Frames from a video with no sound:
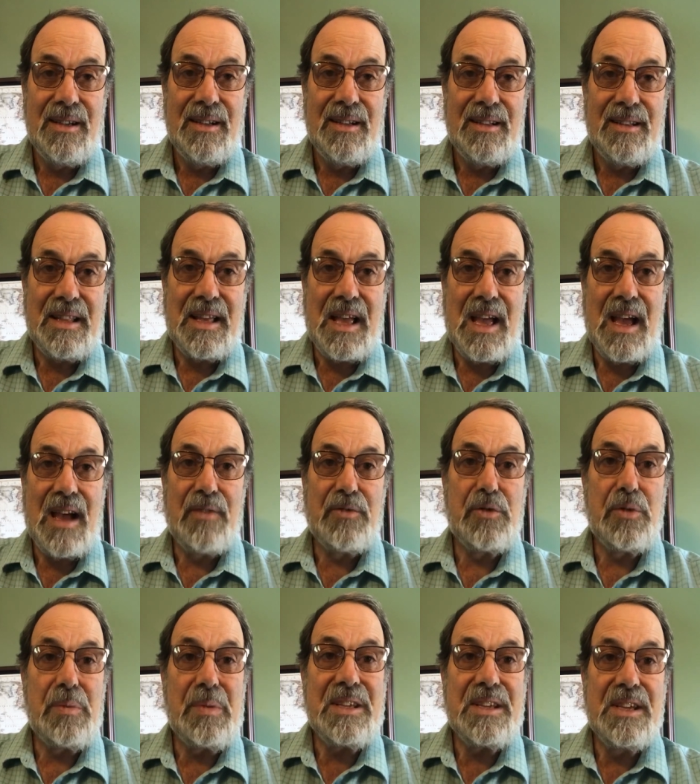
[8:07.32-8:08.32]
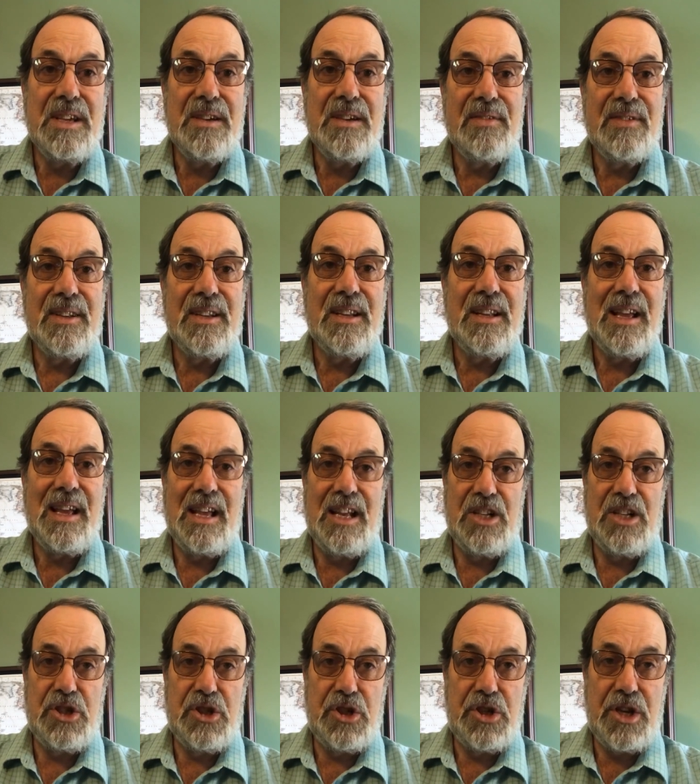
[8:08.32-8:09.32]
They have to be given
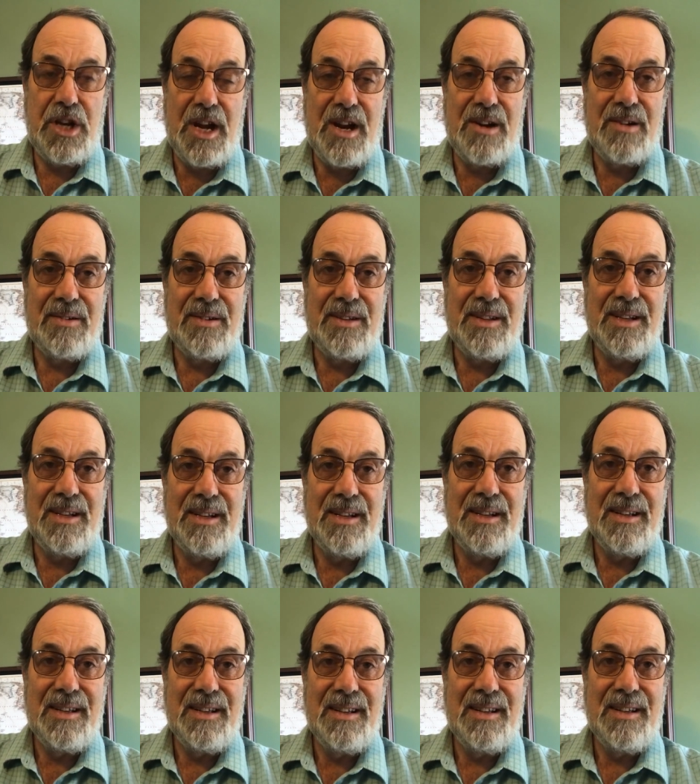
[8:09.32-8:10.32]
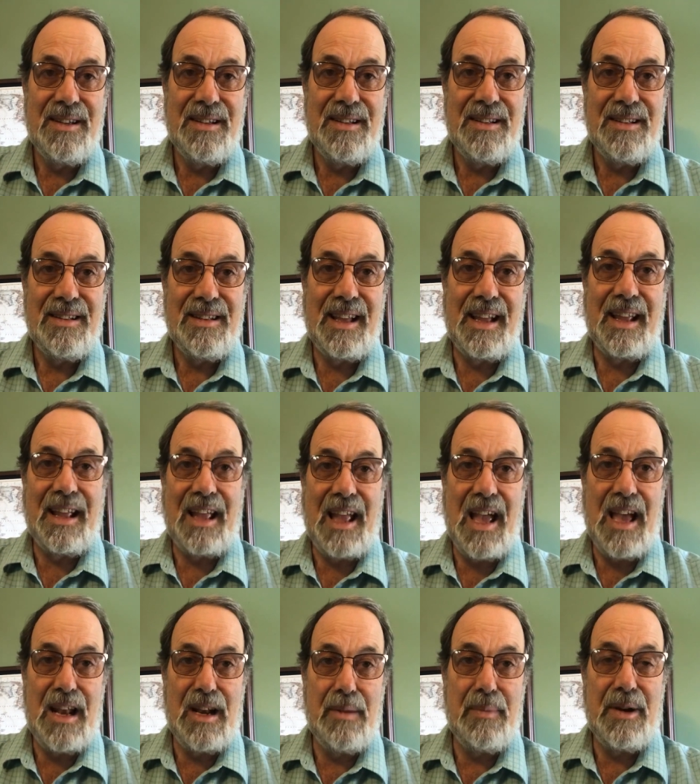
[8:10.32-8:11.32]
and shared, like
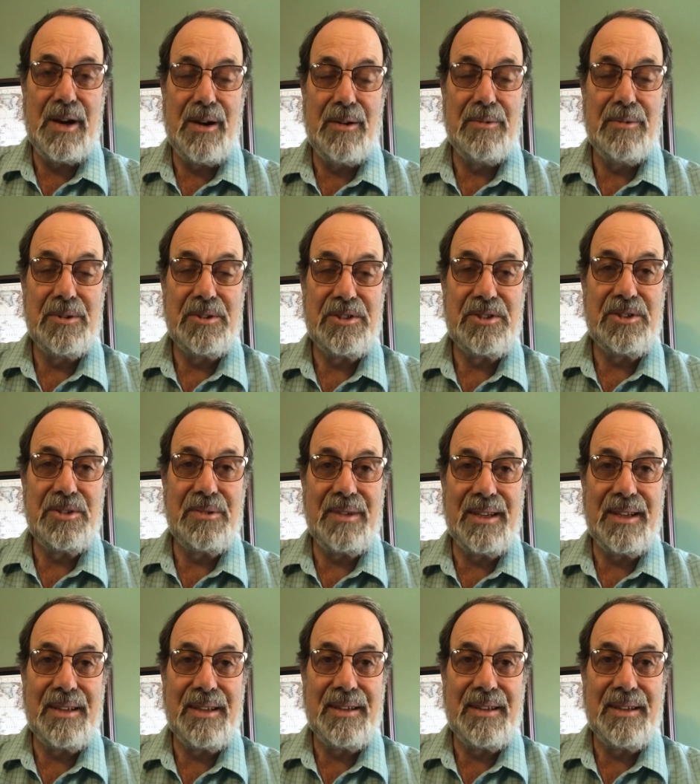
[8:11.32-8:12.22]
Annabelle was doing.